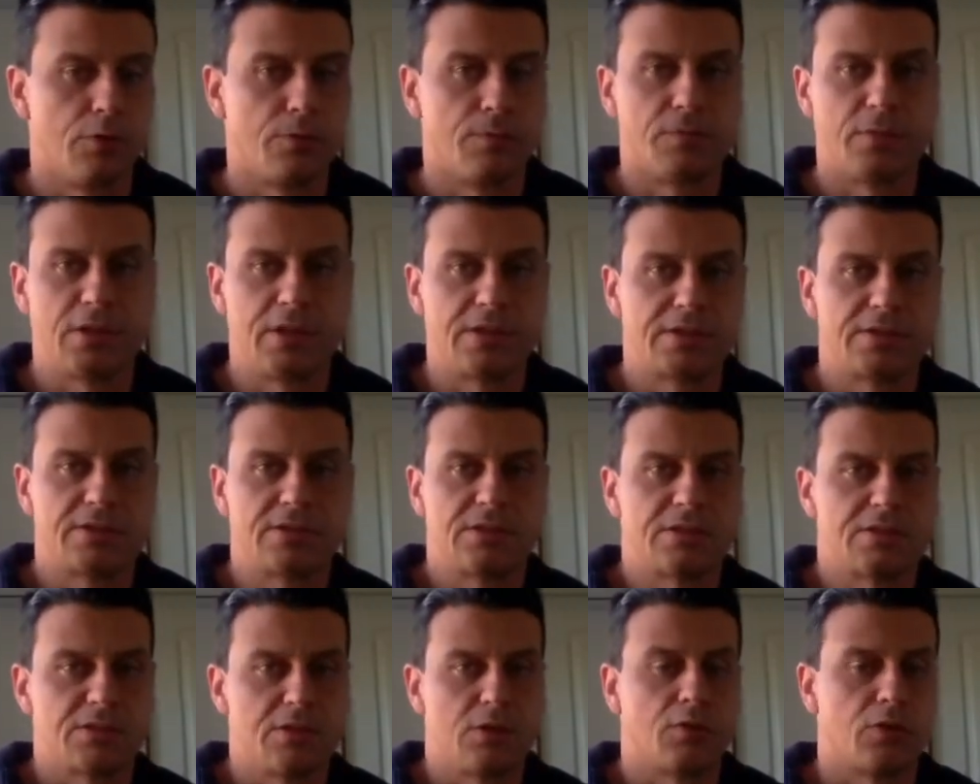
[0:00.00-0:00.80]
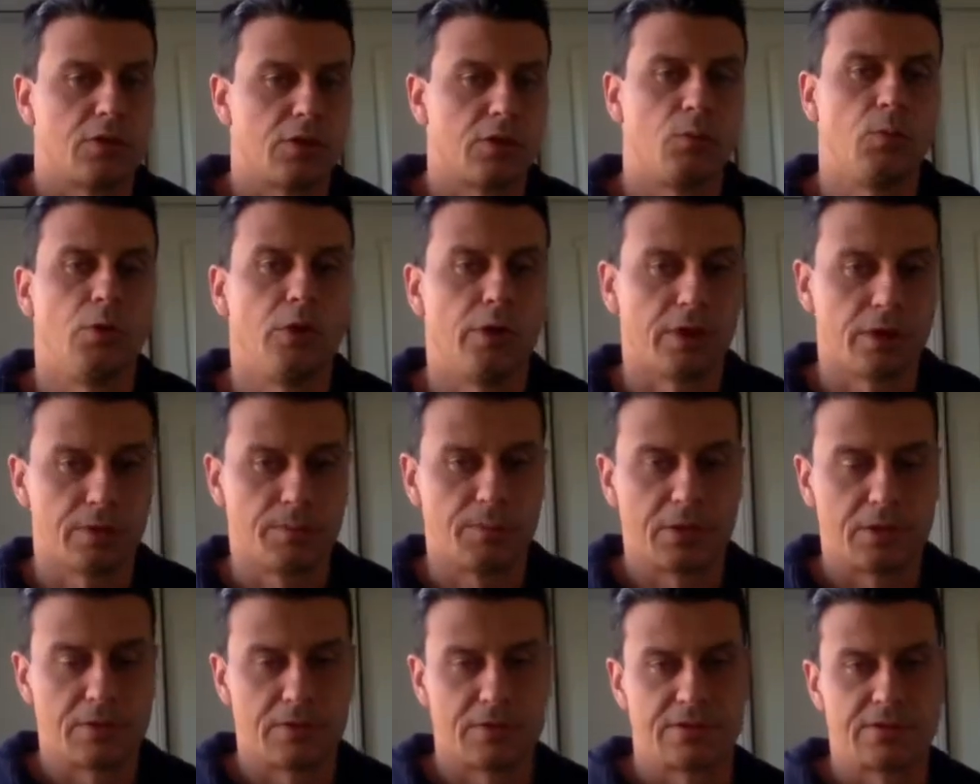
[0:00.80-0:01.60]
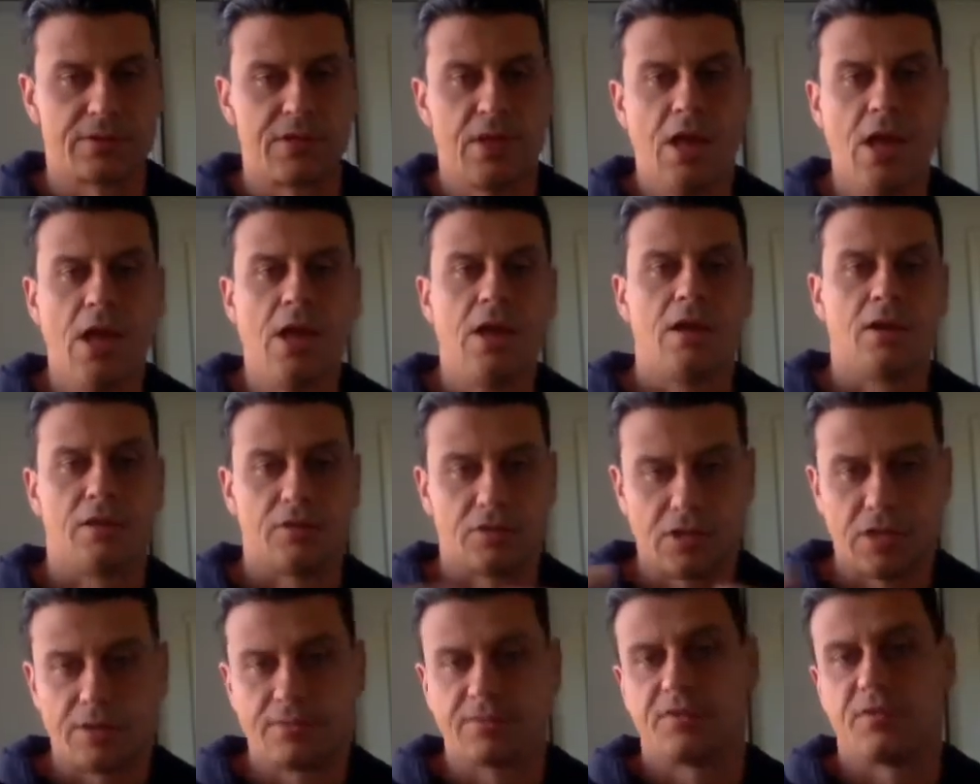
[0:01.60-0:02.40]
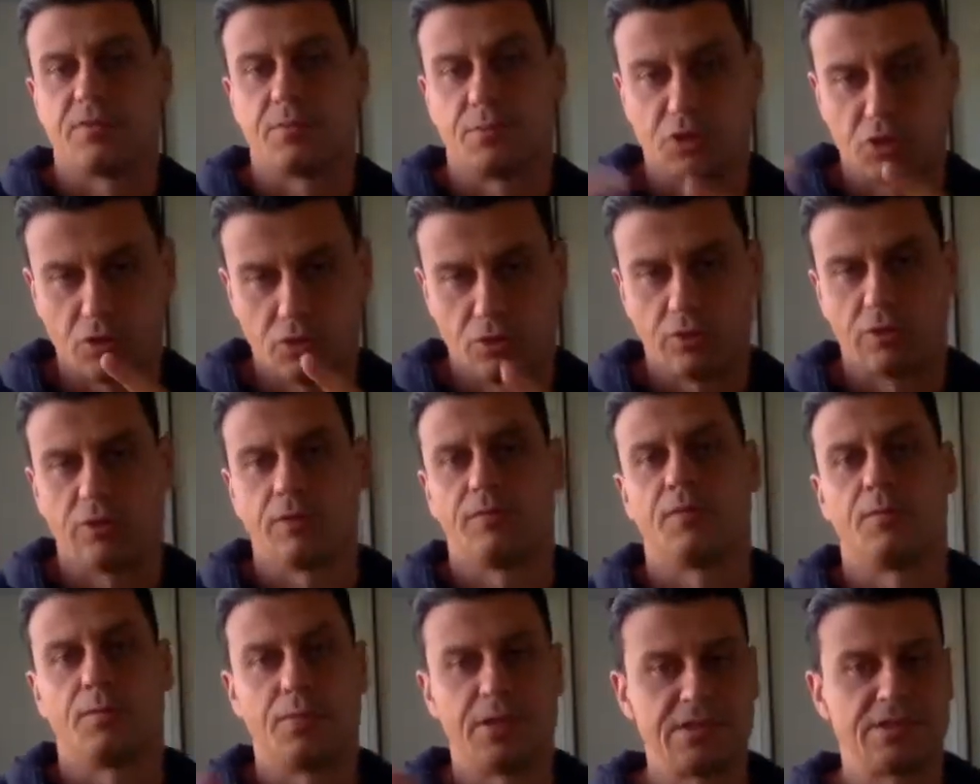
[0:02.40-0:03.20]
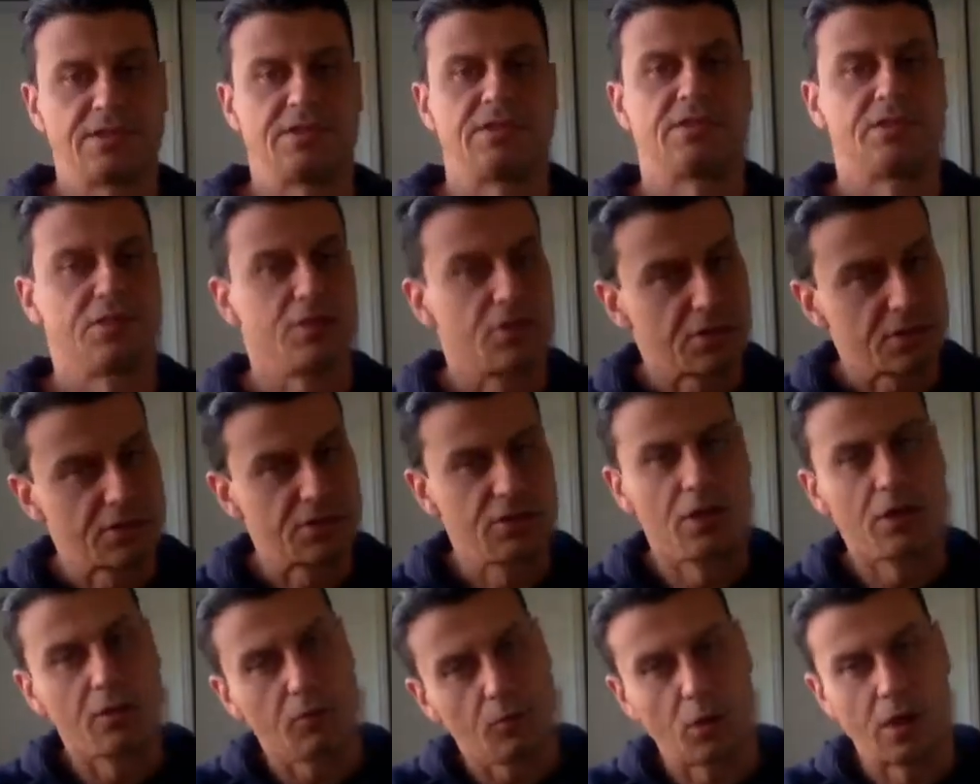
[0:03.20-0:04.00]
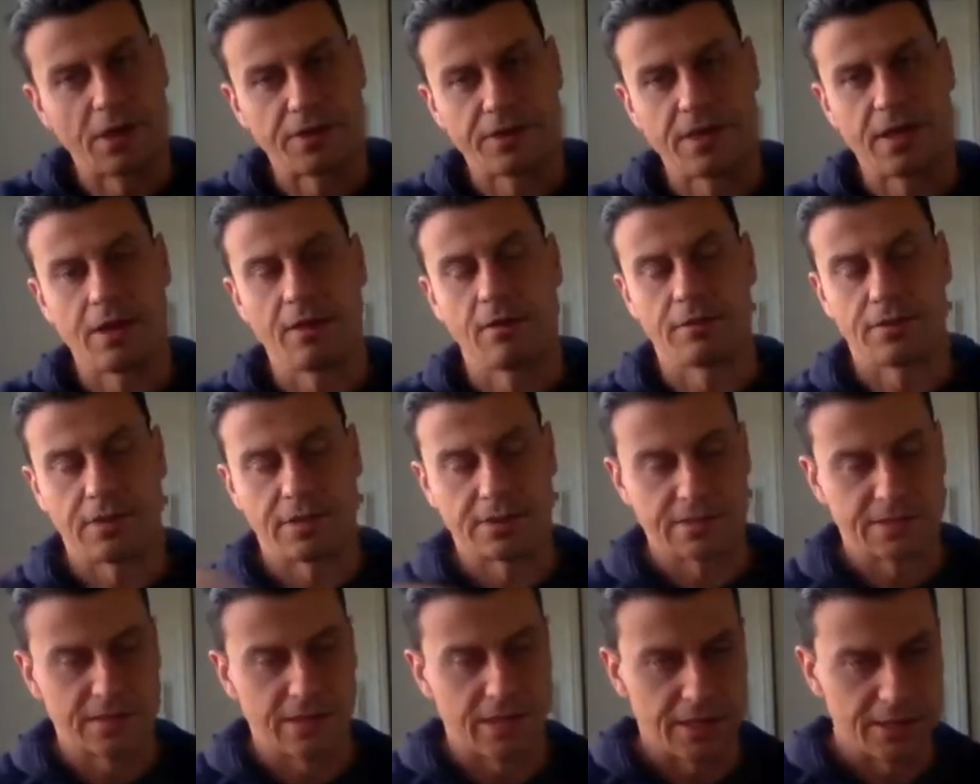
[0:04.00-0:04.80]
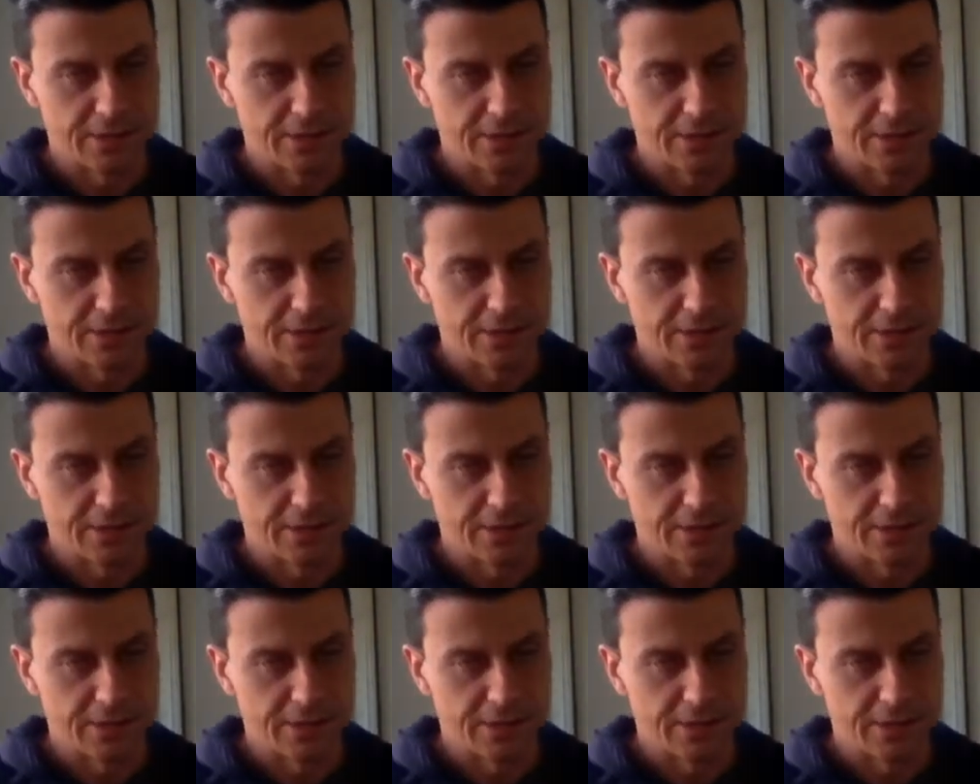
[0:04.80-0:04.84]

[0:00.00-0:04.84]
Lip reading: it's just not going to work, because in terms of the maturity of your business, you're just not quite there at that stage.